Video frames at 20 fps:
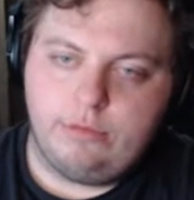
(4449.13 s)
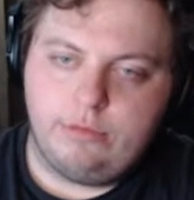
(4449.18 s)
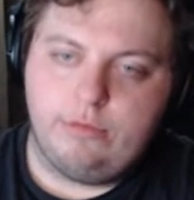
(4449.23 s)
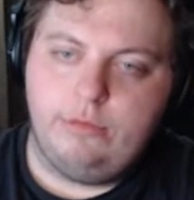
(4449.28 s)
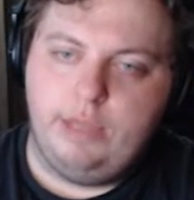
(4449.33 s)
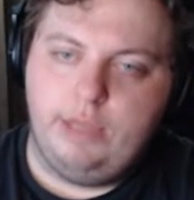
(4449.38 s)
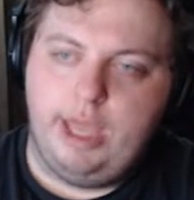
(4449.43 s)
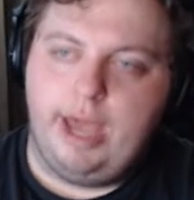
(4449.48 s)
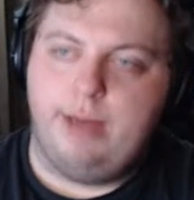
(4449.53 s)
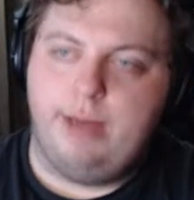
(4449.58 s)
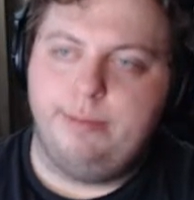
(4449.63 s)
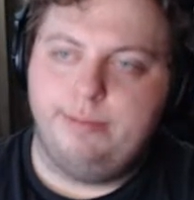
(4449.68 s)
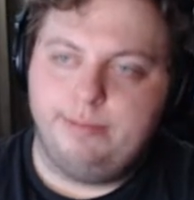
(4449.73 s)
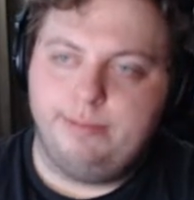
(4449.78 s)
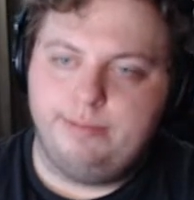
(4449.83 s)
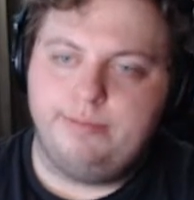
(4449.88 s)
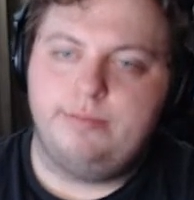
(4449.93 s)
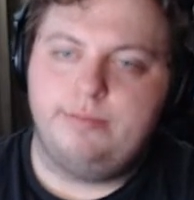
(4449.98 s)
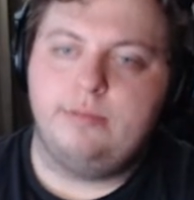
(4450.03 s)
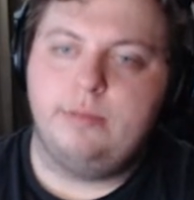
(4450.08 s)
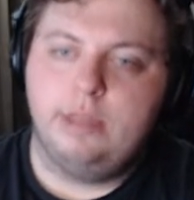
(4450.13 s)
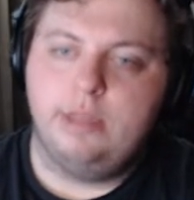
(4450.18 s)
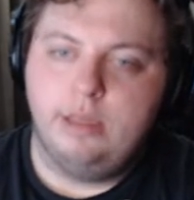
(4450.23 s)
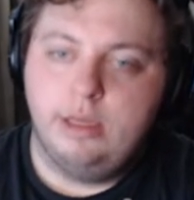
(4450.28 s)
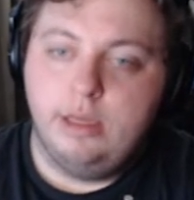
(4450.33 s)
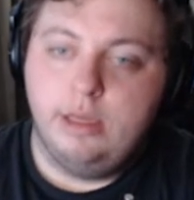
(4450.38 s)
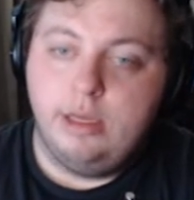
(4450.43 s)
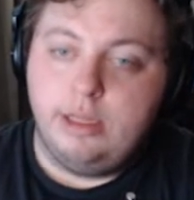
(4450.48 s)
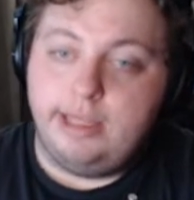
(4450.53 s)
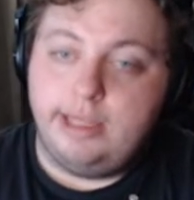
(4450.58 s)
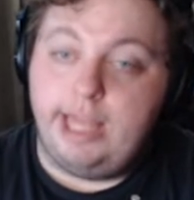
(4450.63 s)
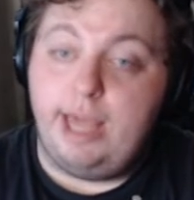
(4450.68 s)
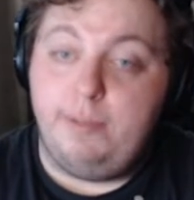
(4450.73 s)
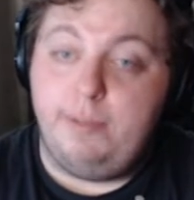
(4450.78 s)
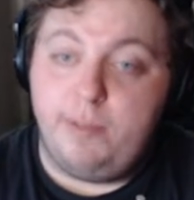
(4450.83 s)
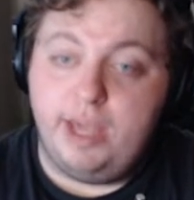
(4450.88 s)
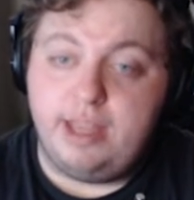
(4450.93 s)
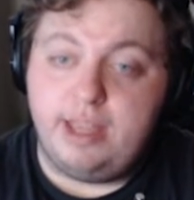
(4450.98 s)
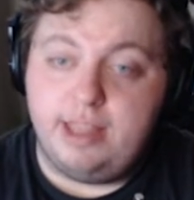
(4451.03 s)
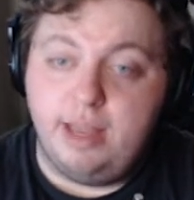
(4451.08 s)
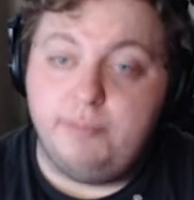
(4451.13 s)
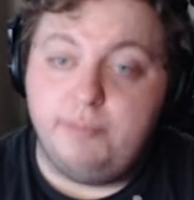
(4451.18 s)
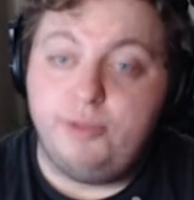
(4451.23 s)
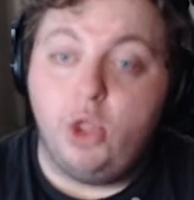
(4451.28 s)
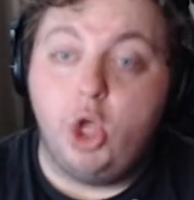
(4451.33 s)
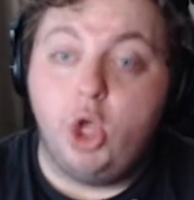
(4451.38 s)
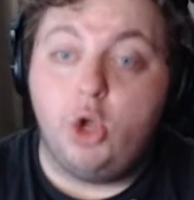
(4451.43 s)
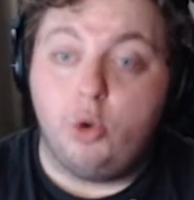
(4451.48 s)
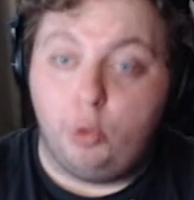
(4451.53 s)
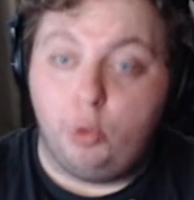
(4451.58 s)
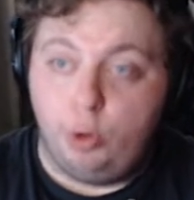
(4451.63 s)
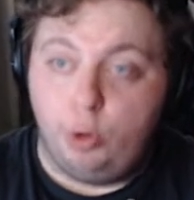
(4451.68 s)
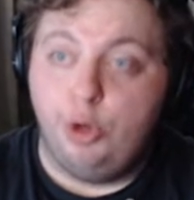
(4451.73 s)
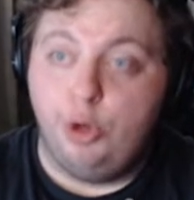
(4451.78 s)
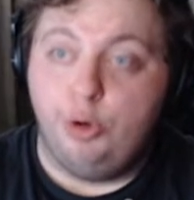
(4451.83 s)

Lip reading: Yeah. They picked up the crew.